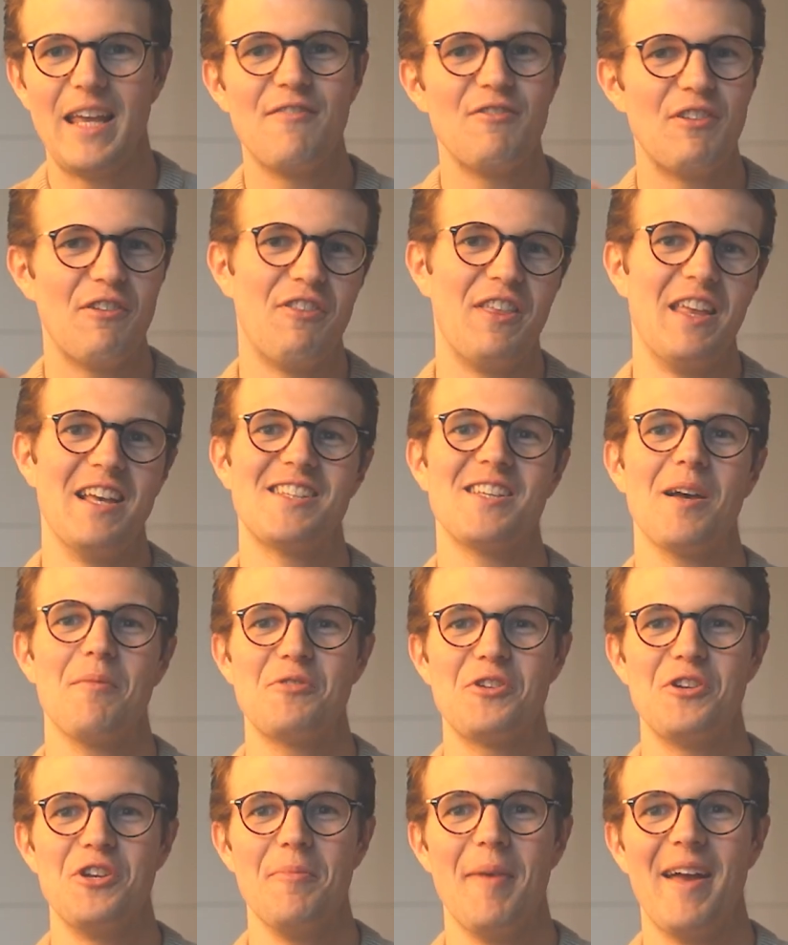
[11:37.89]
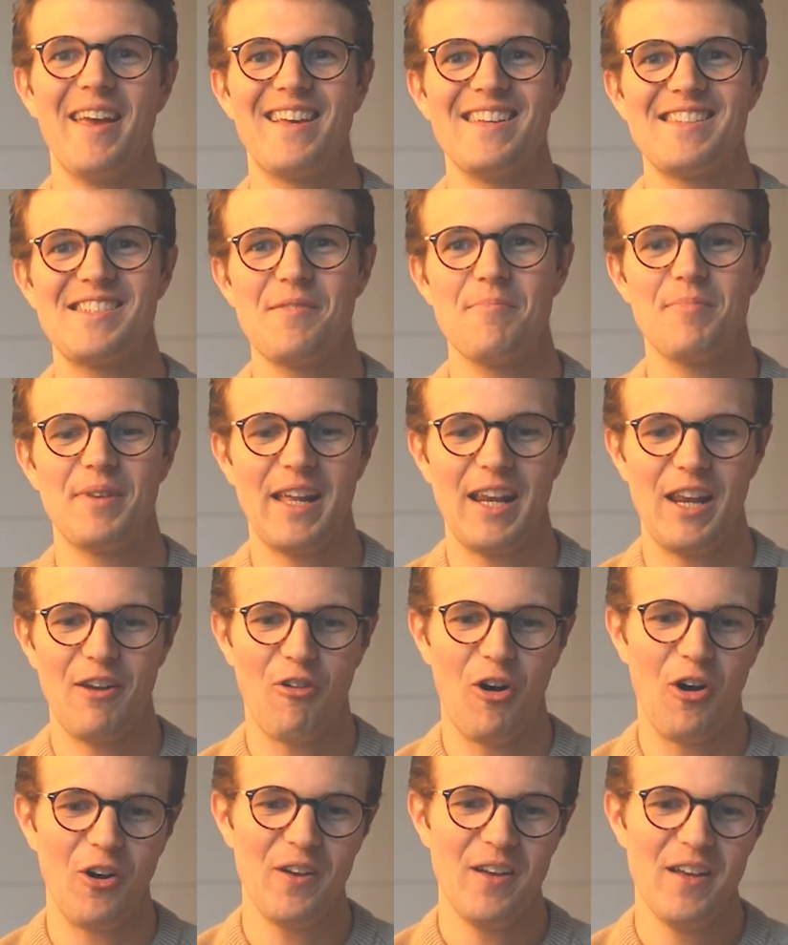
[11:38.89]
Even if the assumption you make is completely
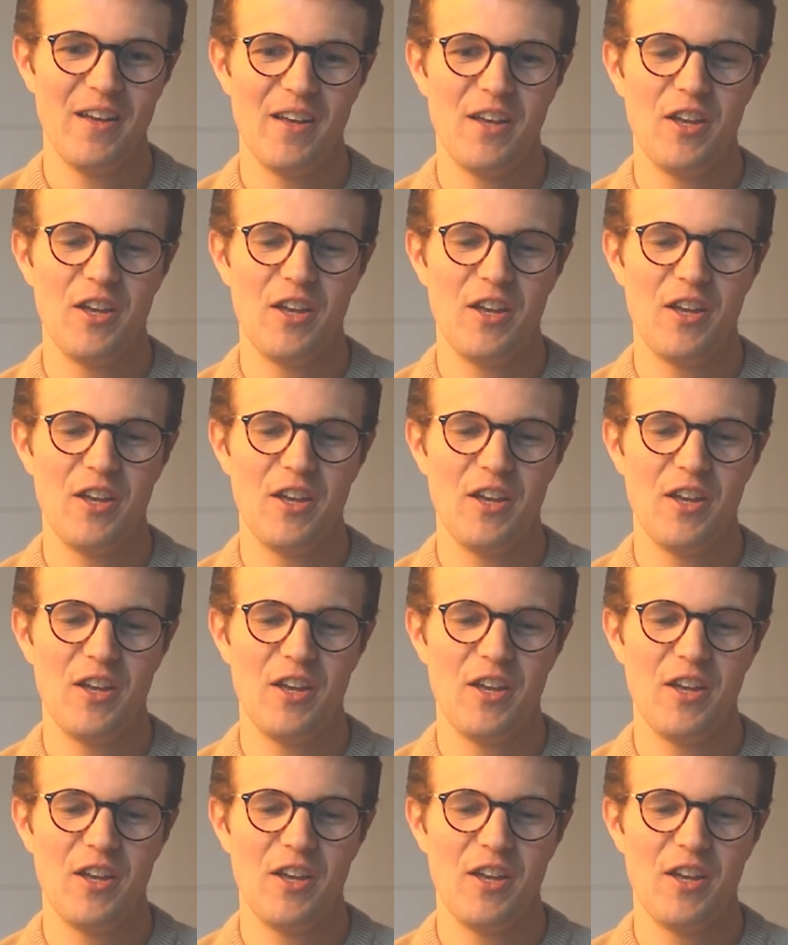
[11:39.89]
wrong,